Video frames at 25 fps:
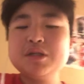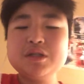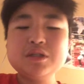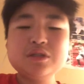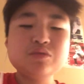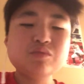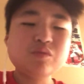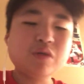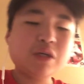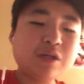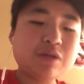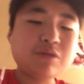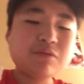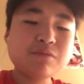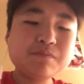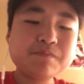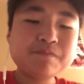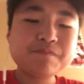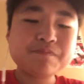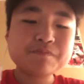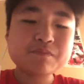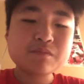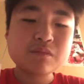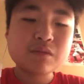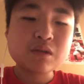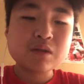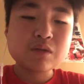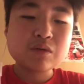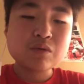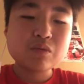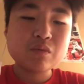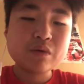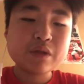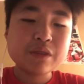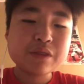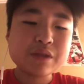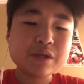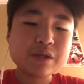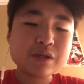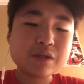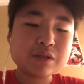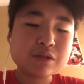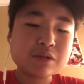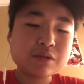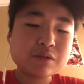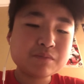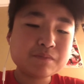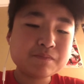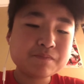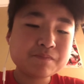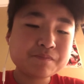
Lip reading: as well, one thing, though,